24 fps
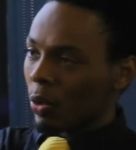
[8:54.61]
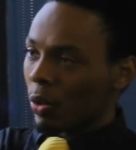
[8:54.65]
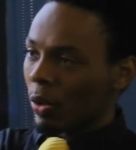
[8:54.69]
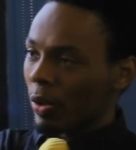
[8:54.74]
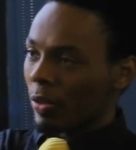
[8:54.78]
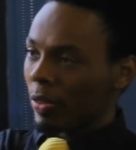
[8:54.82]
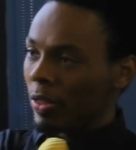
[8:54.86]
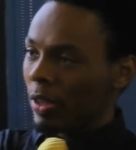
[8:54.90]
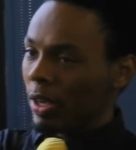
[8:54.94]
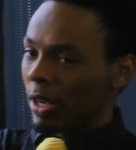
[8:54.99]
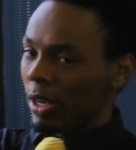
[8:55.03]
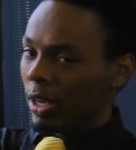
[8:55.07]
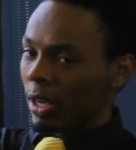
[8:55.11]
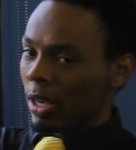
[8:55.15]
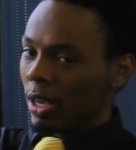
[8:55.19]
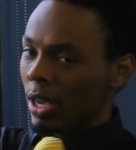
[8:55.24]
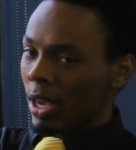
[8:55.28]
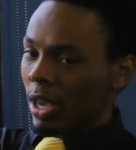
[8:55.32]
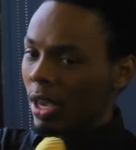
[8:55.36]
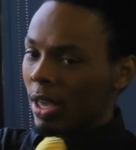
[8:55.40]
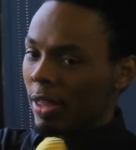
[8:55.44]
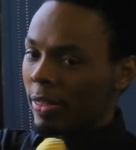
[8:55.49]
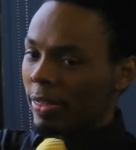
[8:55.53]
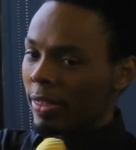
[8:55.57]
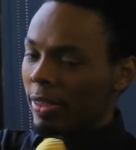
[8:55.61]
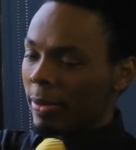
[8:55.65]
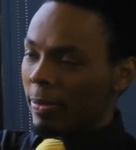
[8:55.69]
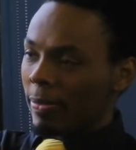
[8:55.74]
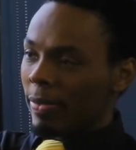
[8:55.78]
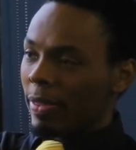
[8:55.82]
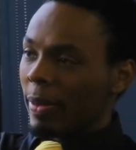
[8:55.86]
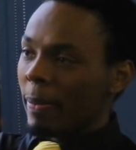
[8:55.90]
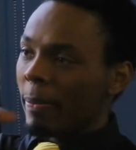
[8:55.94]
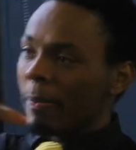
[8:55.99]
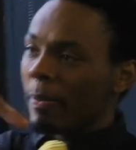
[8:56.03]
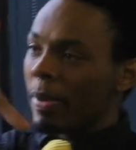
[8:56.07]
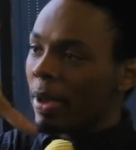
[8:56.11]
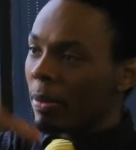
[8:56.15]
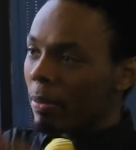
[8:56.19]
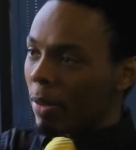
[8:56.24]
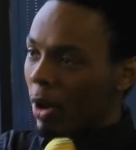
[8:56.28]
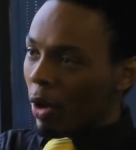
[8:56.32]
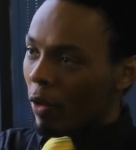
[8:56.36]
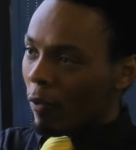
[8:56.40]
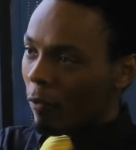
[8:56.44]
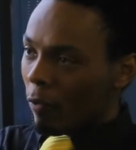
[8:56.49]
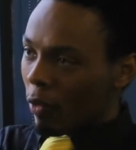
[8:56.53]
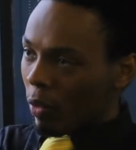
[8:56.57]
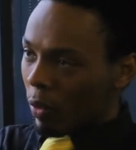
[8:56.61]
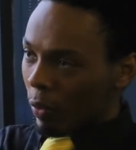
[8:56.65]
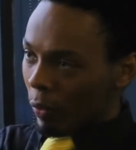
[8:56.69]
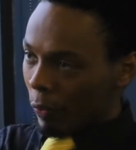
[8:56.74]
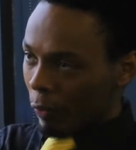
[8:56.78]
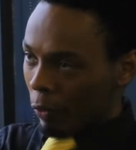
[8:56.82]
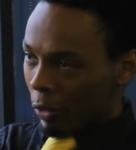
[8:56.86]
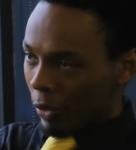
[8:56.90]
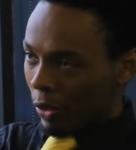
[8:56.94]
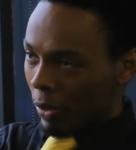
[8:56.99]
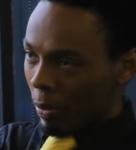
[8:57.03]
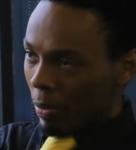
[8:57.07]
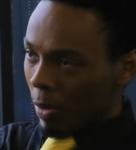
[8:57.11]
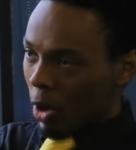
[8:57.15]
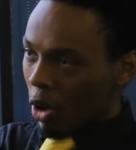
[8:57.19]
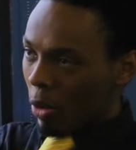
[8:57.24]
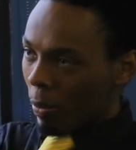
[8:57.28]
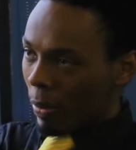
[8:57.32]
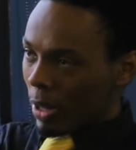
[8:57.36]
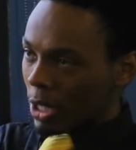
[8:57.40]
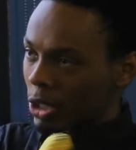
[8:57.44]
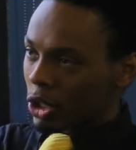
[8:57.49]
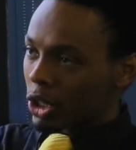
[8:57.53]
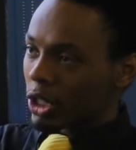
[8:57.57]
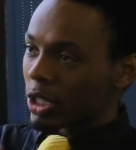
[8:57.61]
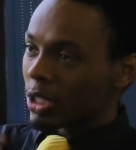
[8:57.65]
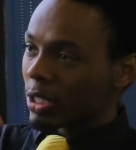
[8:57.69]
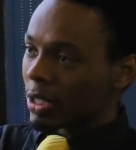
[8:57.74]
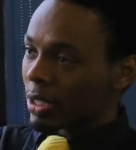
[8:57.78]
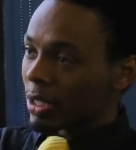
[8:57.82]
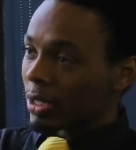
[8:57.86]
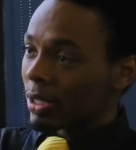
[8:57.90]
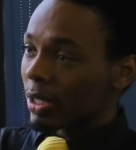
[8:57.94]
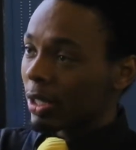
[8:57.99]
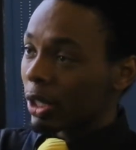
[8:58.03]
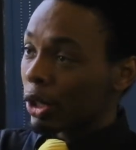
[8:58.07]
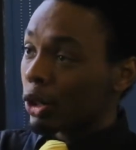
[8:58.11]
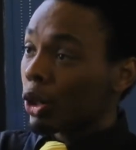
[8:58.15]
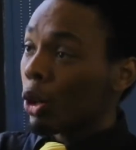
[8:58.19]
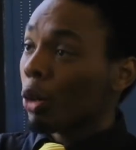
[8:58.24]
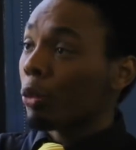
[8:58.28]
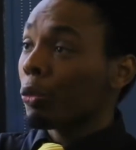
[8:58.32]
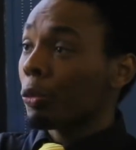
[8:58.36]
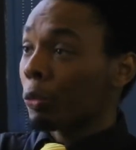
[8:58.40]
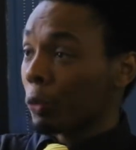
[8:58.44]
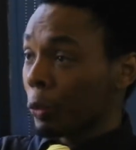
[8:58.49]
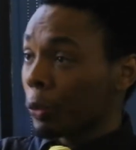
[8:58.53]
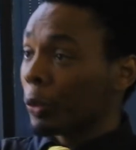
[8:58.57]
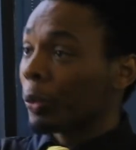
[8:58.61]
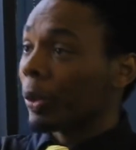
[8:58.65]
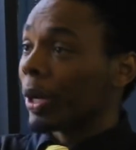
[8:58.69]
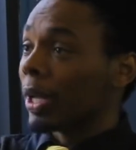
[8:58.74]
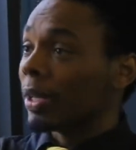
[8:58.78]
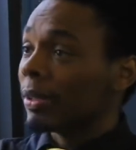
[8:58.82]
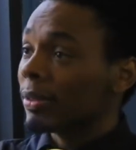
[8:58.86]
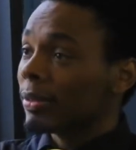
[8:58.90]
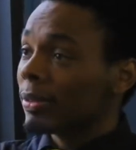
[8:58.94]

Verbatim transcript: or the, the, the memo for, for the moment, just go through it.